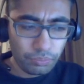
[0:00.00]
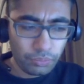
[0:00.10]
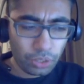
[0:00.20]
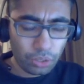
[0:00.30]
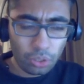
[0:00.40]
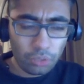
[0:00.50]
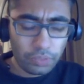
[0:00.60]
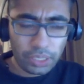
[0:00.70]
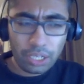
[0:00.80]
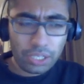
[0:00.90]
go over.
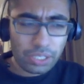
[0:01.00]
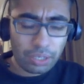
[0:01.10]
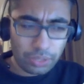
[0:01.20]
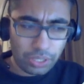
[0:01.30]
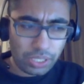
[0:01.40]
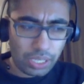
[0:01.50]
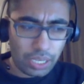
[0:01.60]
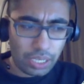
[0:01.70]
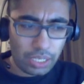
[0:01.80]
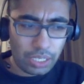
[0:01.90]
And the last thing I'll just
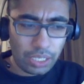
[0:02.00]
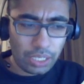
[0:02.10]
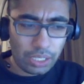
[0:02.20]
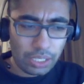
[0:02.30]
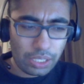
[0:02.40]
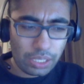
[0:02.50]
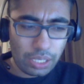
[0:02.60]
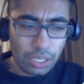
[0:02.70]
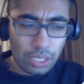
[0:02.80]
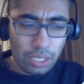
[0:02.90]
say is
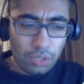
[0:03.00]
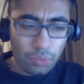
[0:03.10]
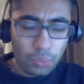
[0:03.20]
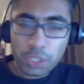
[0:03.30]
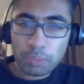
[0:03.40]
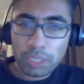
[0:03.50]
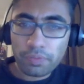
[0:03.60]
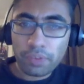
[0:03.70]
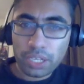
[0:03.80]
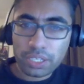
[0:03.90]
we speak
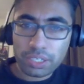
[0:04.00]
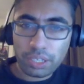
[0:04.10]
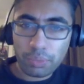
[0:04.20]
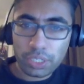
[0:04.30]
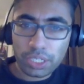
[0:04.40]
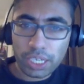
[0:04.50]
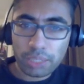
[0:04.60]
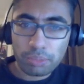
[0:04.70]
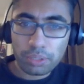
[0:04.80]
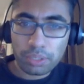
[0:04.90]
faster than we
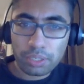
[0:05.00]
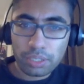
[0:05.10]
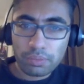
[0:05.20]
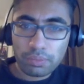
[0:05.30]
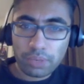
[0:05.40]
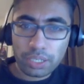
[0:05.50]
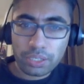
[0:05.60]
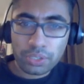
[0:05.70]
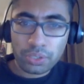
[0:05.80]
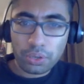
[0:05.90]
type, right?
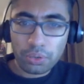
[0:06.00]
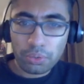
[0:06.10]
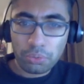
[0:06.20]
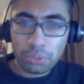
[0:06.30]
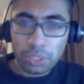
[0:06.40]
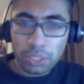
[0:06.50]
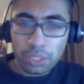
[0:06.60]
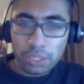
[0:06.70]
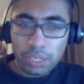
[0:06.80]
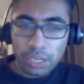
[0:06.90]
So
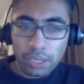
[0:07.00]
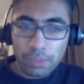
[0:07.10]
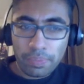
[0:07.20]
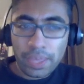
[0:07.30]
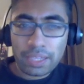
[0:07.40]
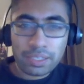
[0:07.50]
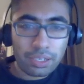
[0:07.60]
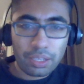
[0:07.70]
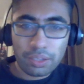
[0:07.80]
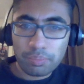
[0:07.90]
that's
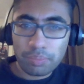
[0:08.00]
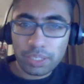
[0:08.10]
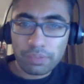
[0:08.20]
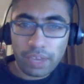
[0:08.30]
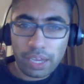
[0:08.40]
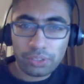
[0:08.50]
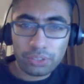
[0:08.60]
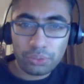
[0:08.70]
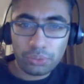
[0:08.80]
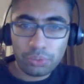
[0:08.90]
another big
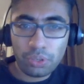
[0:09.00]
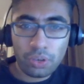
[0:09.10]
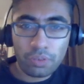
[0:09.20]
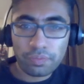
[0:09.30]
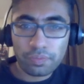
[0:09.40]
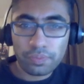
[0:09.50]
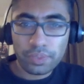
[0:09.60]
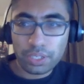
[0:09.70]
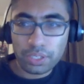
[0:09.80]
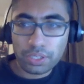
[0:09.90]
value of
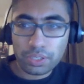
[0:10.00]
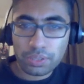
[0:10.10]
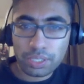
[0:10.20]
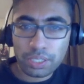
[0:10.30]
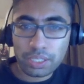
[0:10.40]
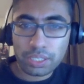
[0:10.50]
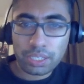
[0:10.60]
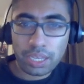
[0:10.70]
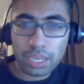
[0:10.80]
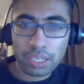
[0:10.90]
this, is
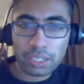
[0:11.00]
that